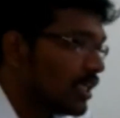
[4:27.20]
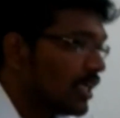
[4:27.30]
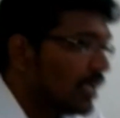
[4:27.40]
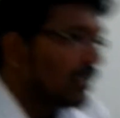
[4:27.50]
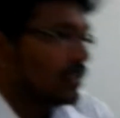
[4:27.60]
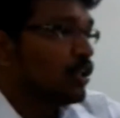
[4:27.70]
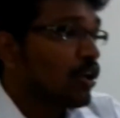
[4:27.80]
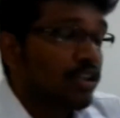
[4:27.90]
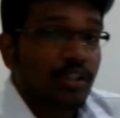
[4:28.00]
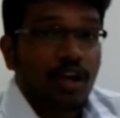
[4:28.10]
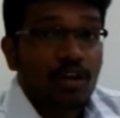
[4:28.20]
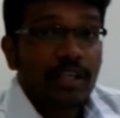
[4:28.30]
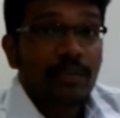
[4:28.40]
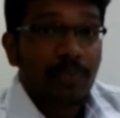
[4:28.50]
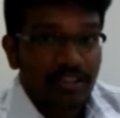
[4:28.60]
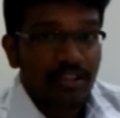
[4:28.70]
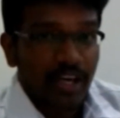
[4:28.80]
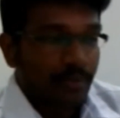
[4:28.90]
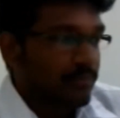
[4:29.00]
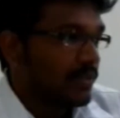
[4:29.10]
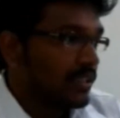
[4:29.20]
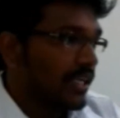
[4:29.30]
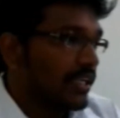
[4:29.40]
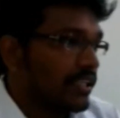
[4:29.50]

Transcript: The doctors already prescribed that